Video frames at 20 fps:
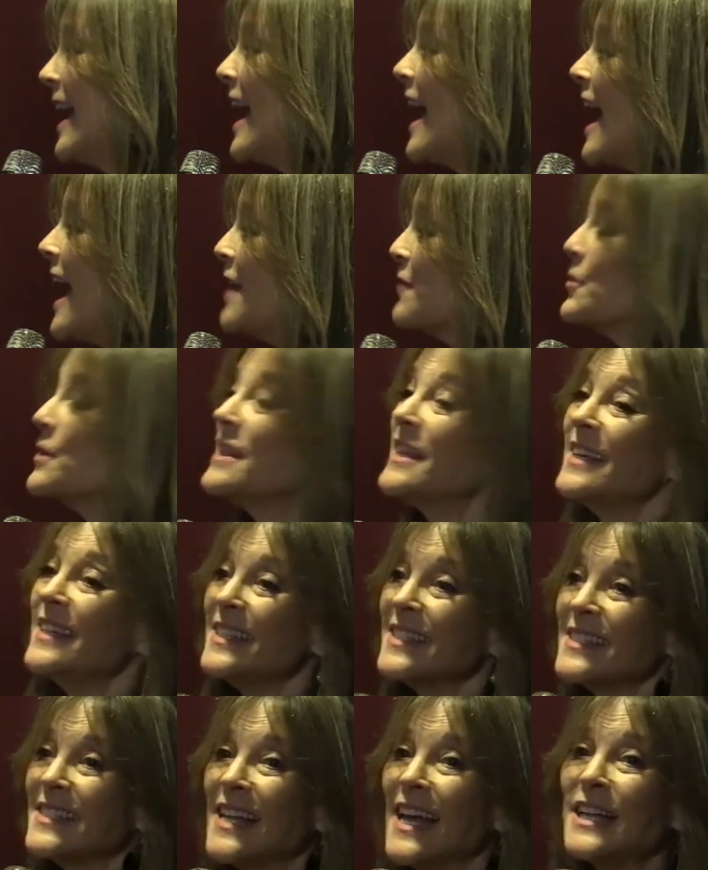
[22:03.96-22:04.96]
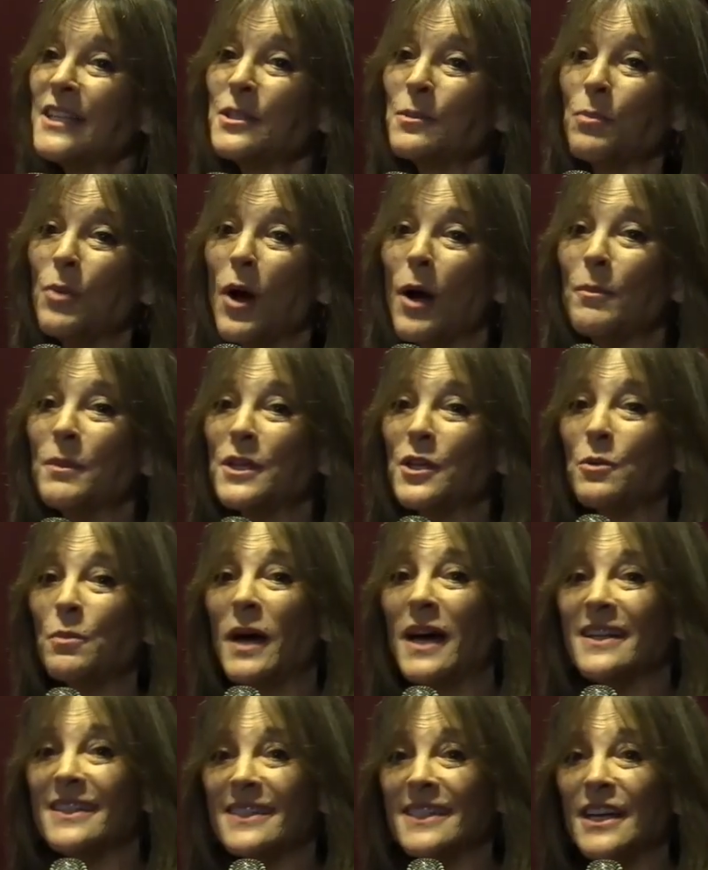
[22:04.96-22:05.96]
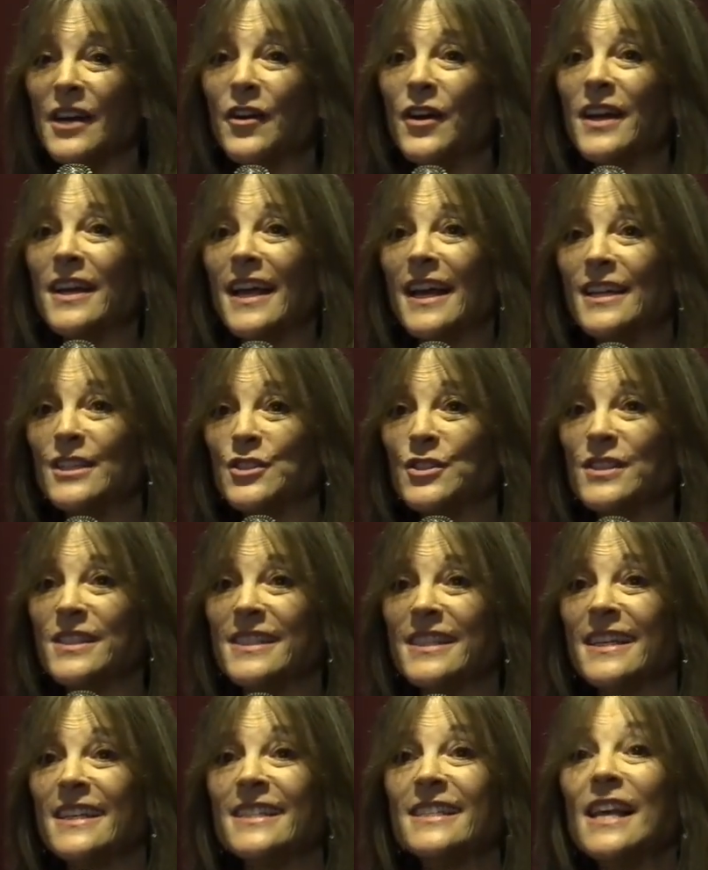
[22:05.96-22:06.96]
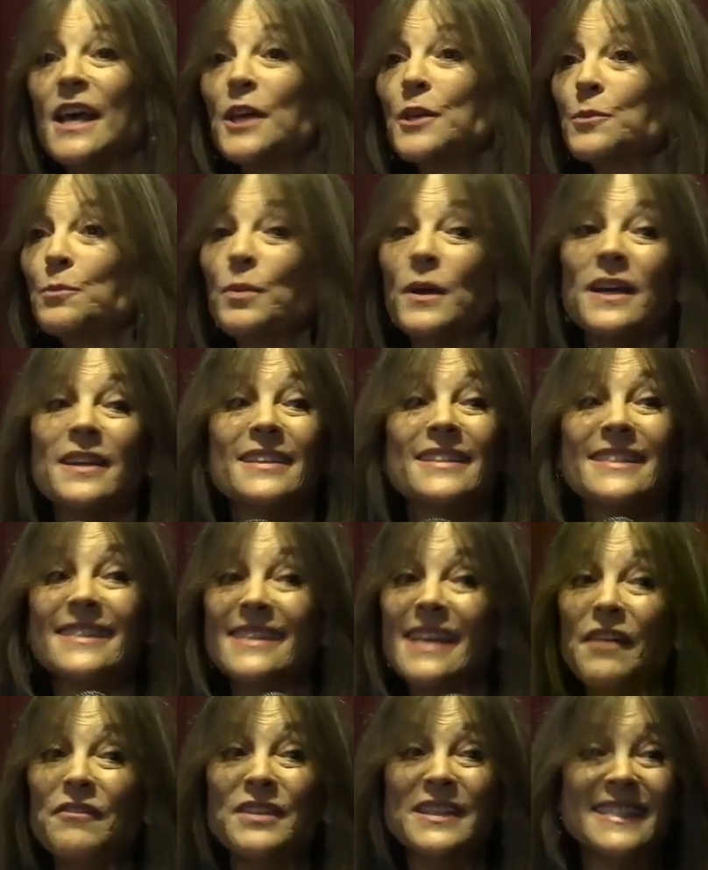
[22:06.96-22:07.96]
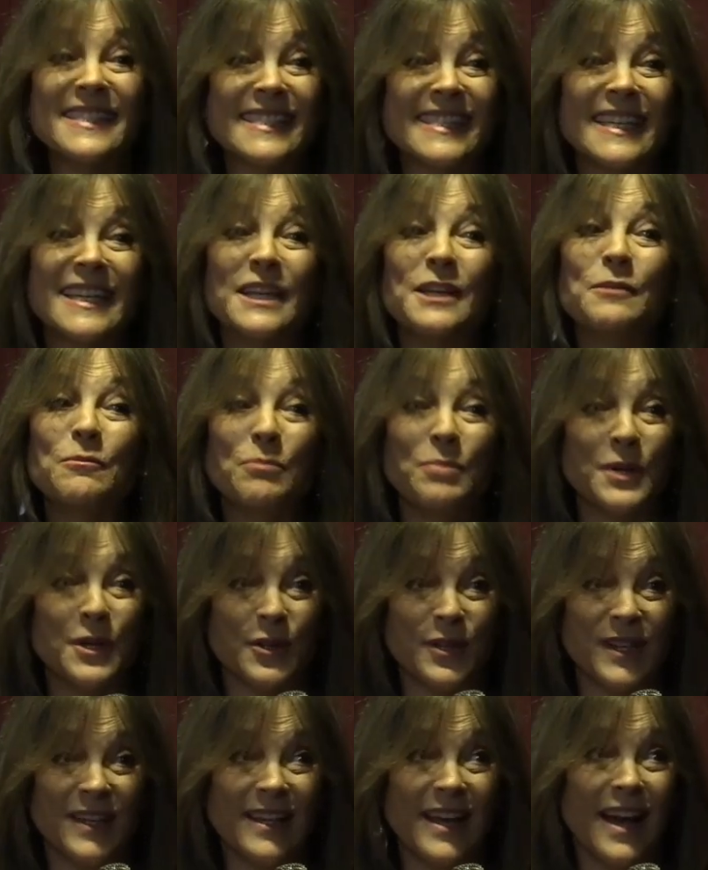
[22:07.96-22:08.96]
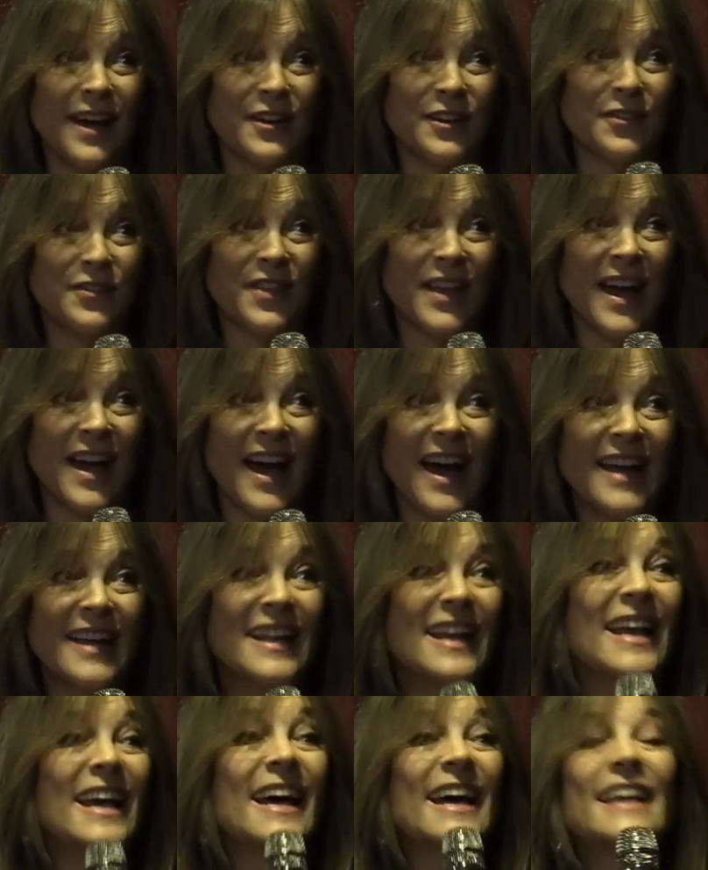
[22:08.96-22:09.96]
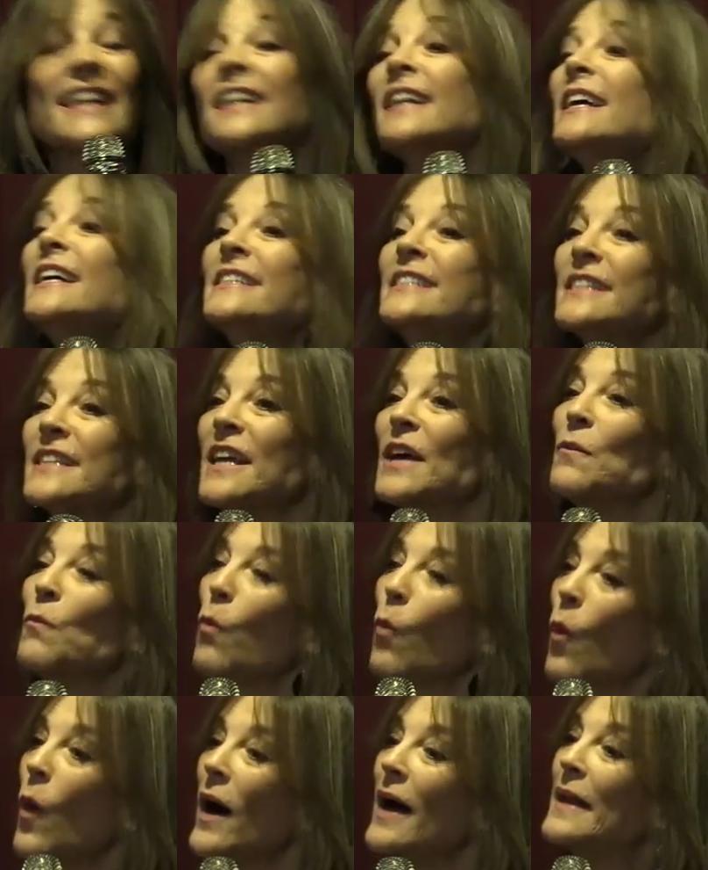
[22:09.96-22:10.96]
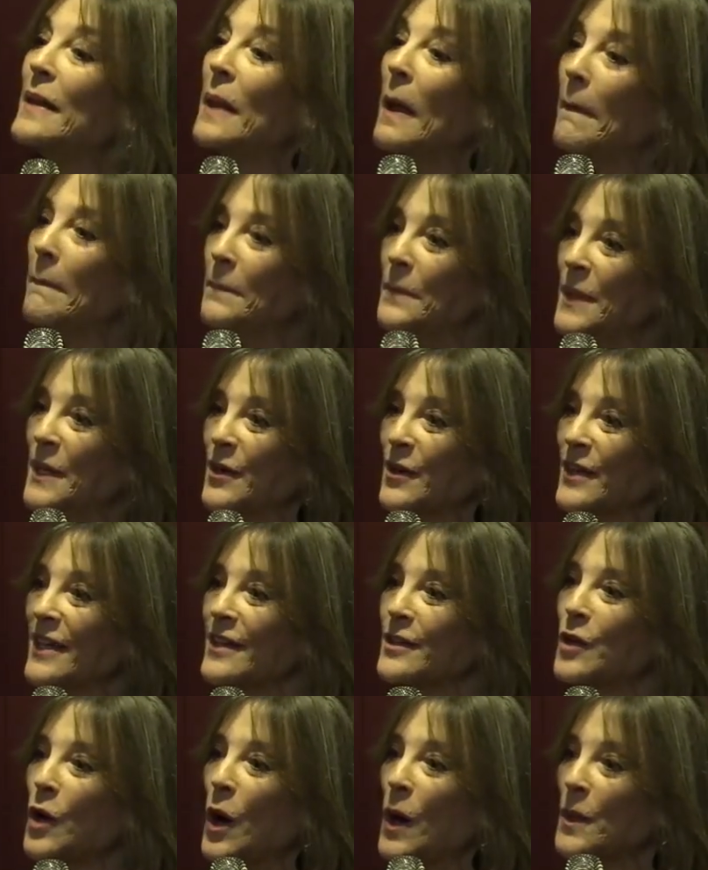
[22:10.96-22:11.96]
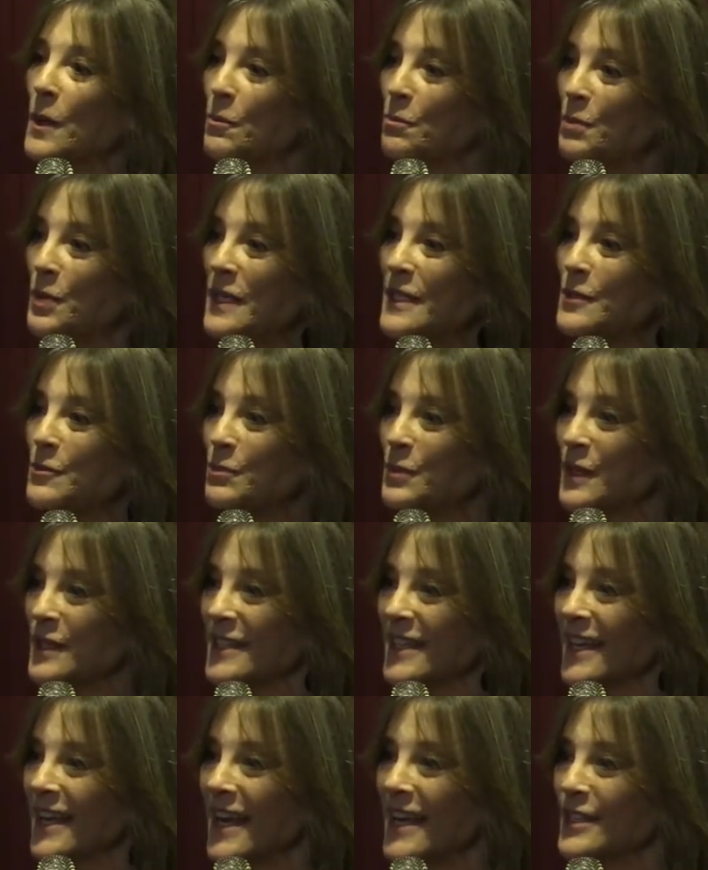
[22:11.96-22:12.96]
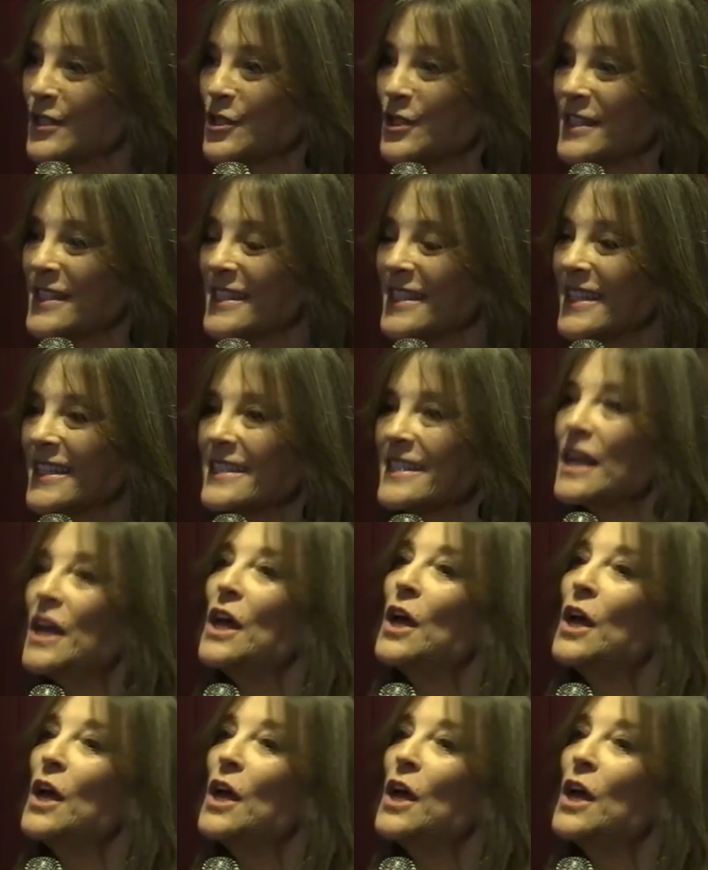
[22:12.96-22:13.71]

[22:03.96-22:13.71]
and within the State Department, the humanitarian agencies spent $17 billion out of that, and less than $1 billion on the peace-building agencies.